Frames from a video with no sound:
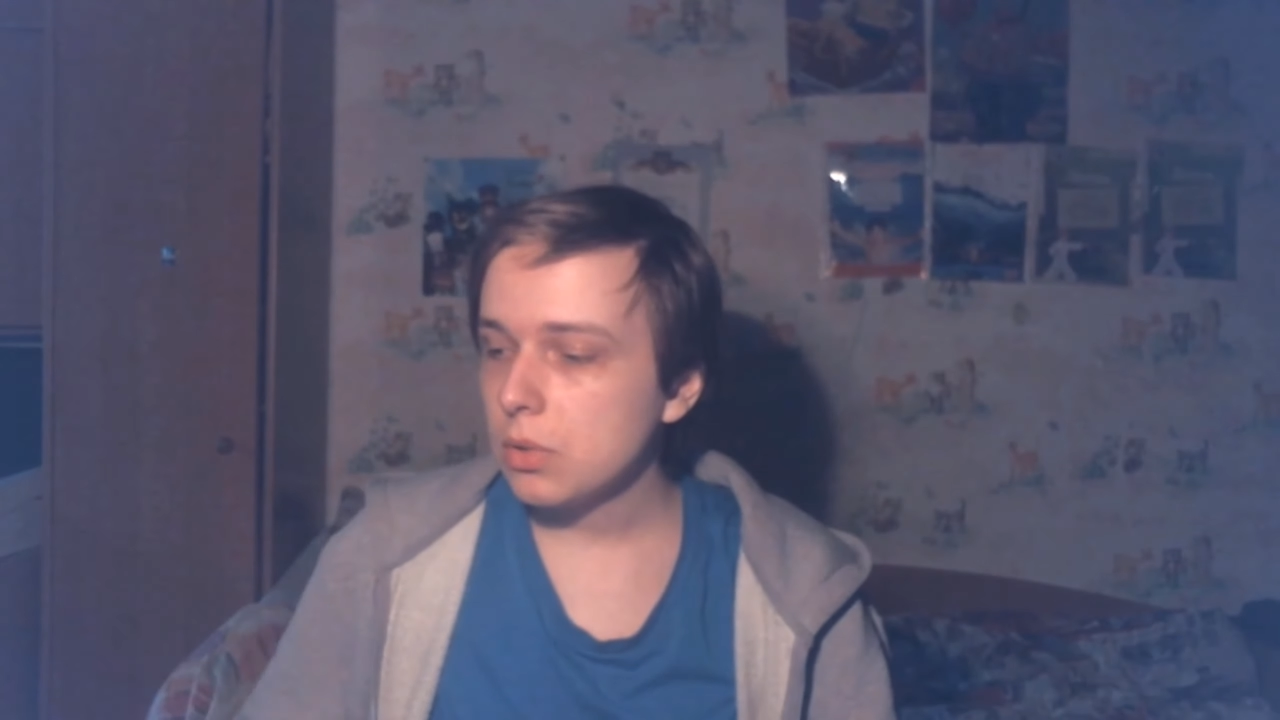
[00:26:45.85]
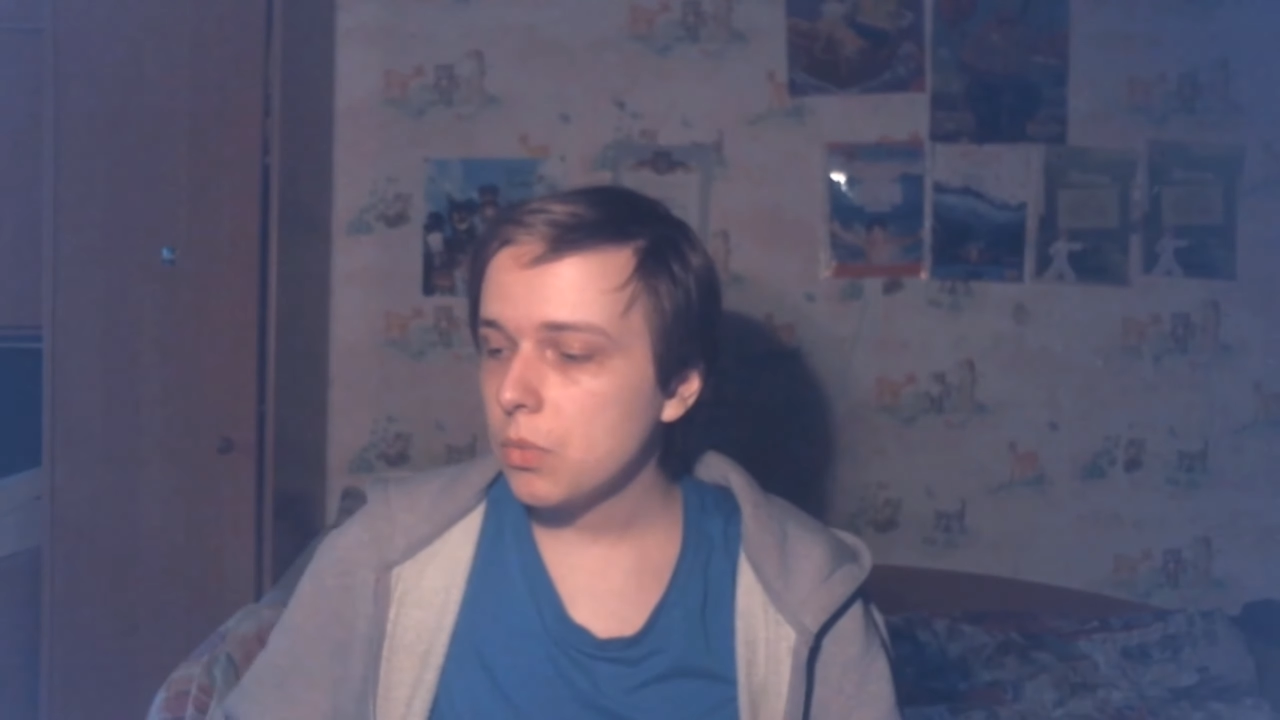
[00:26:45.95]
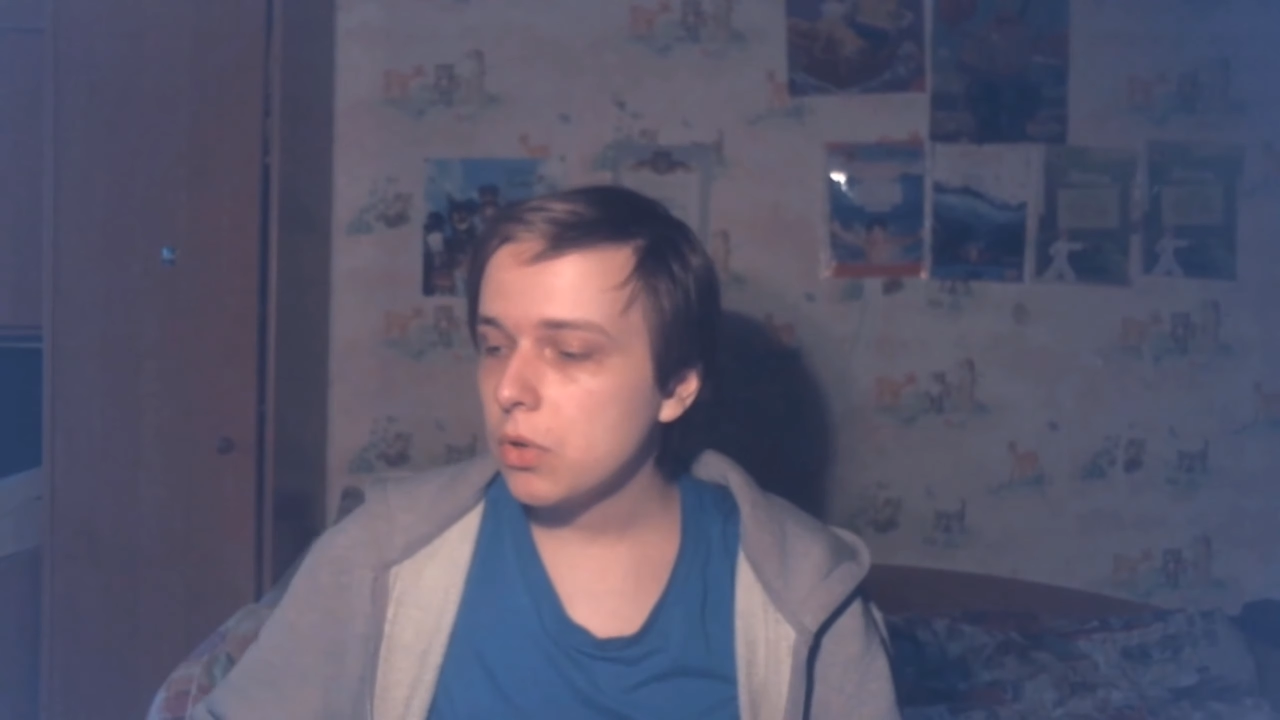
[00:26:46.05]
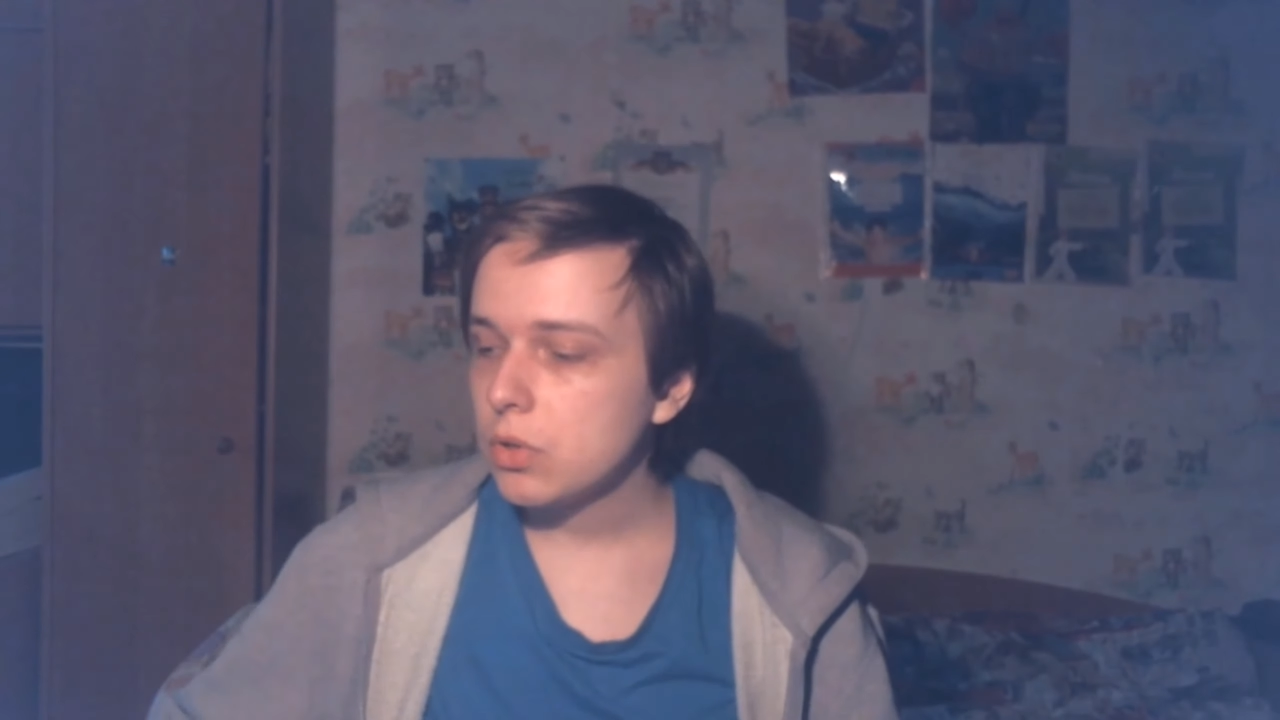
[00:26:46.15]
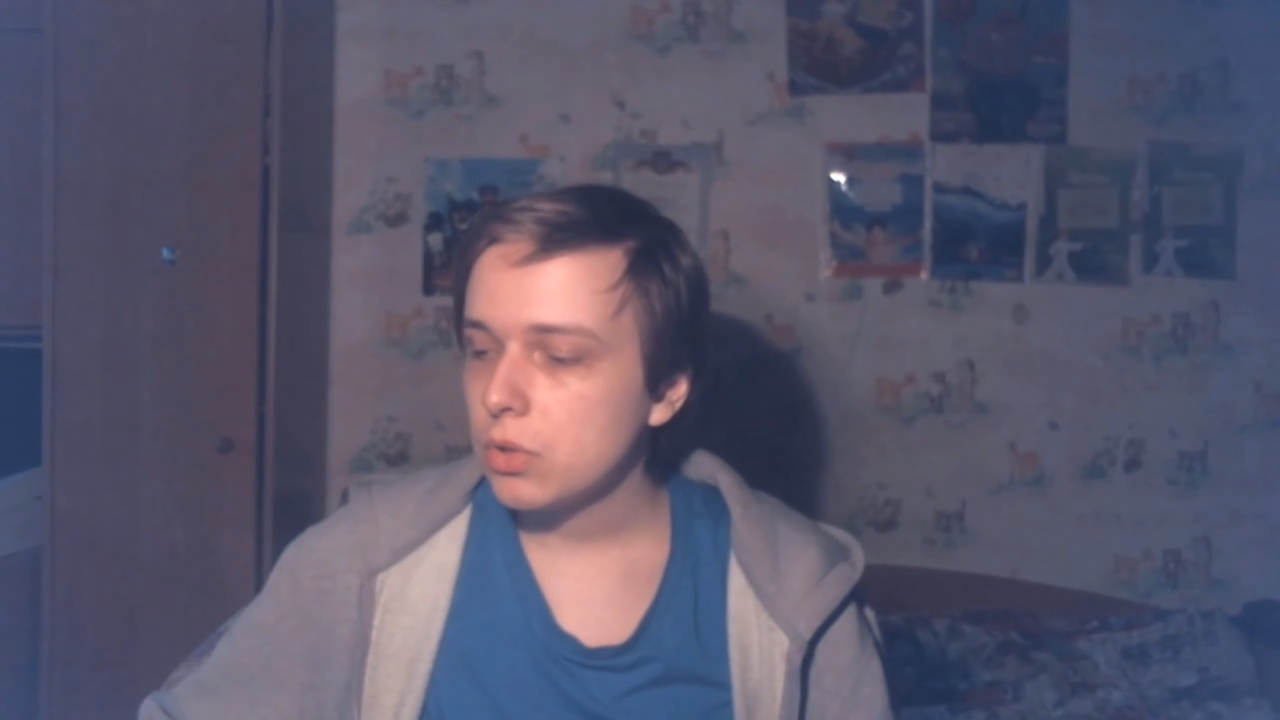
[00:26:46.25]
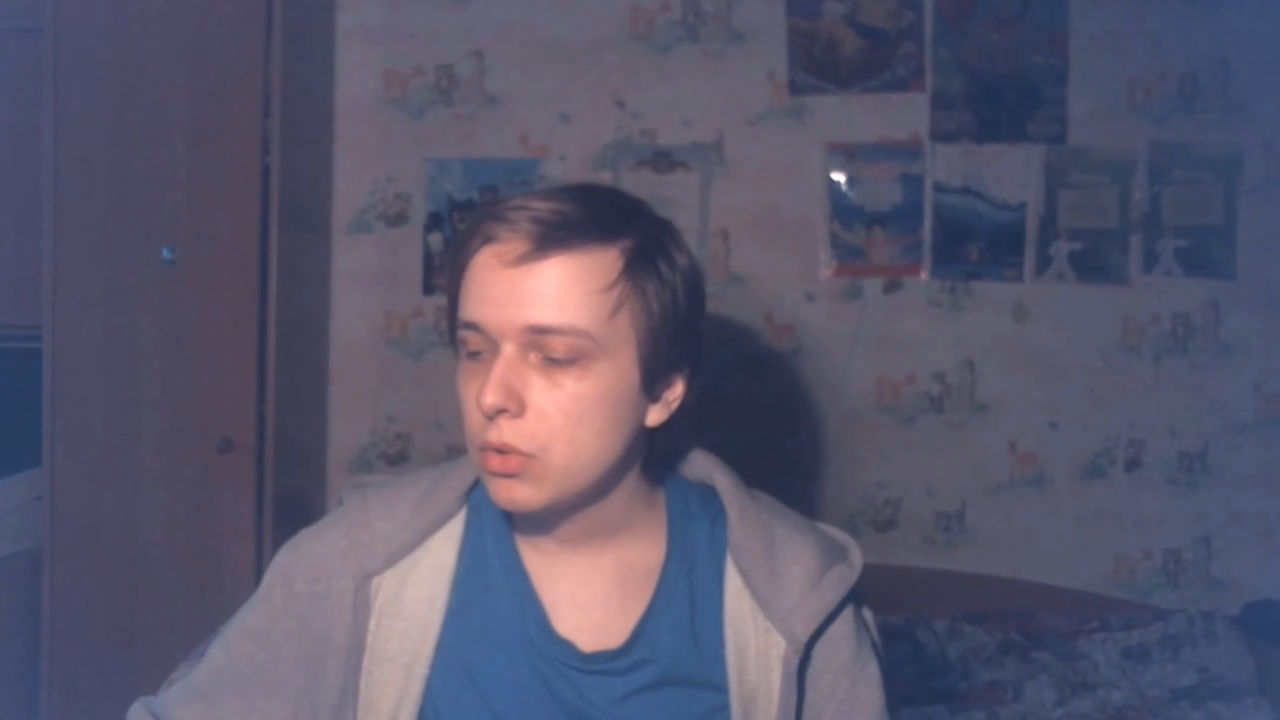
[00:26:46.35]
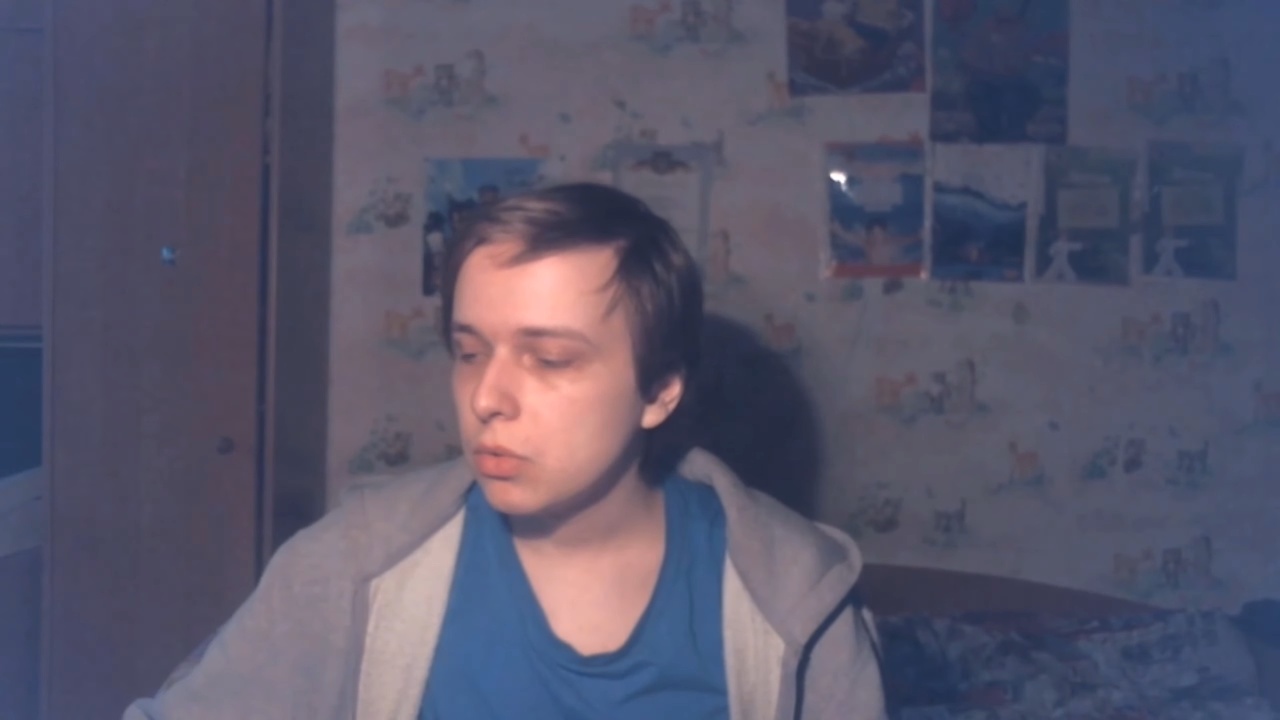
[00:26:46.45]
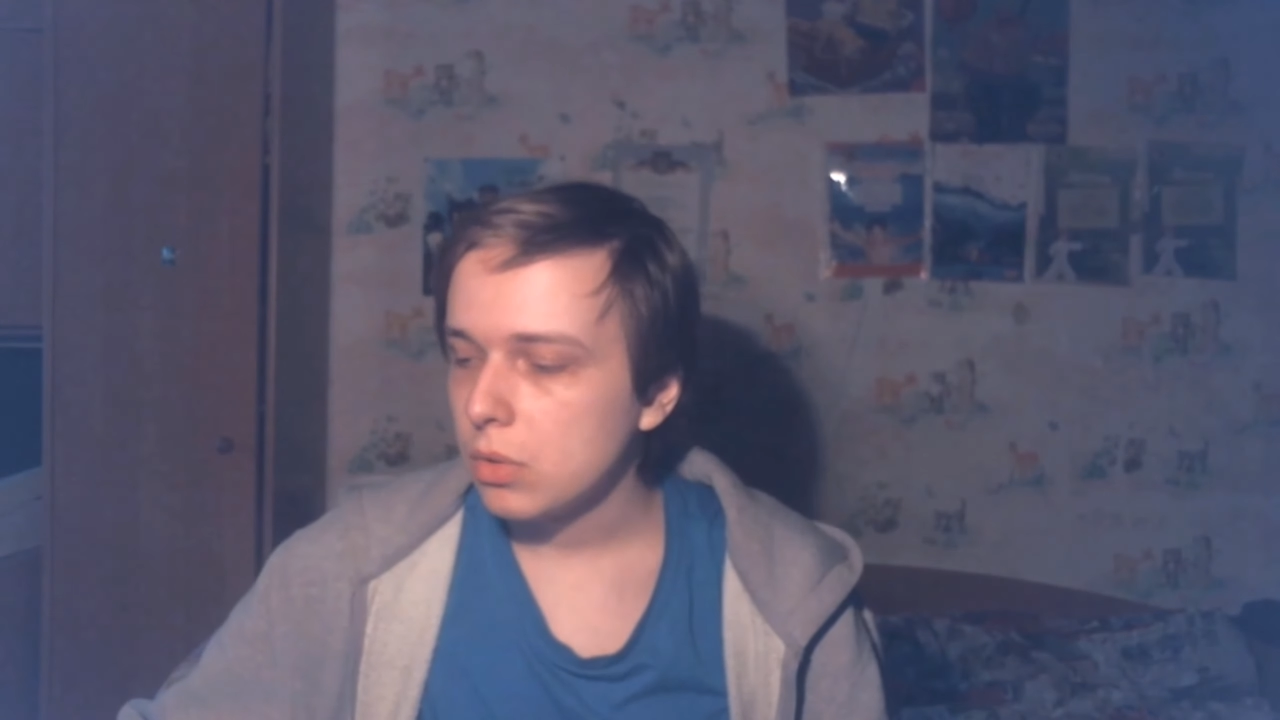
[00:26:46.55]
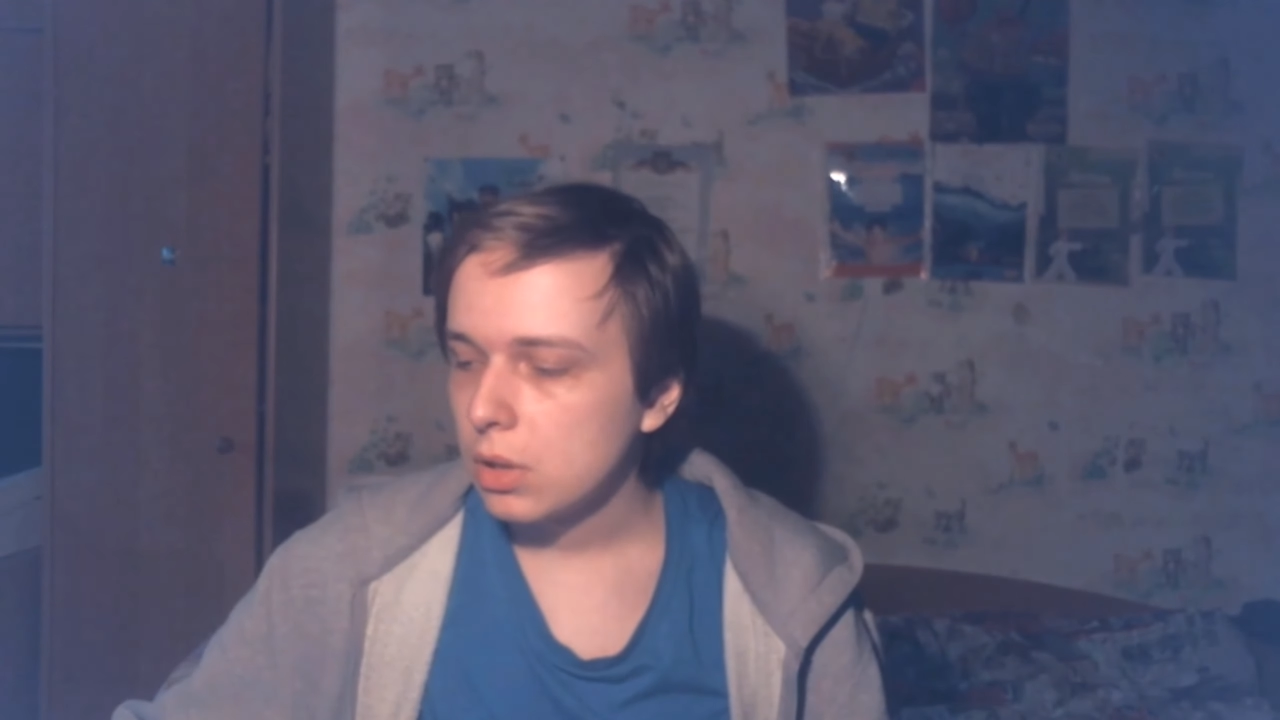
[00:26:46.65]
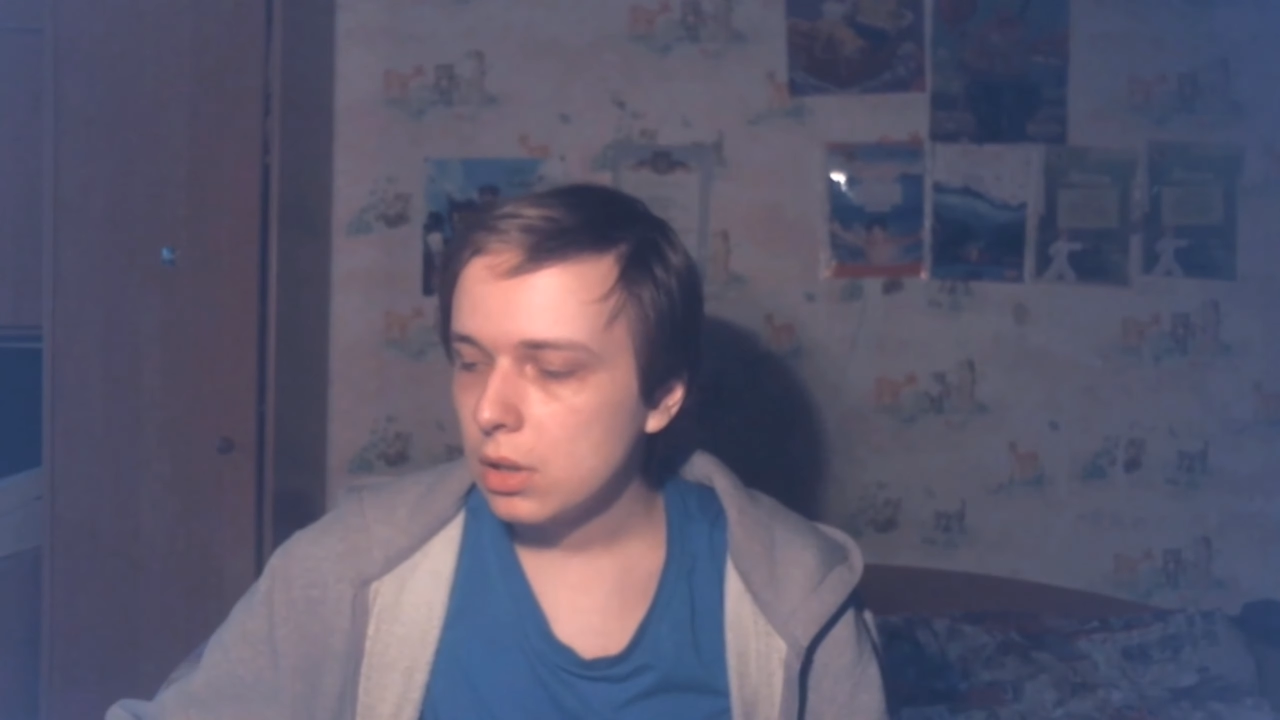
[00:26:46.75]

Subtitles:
want to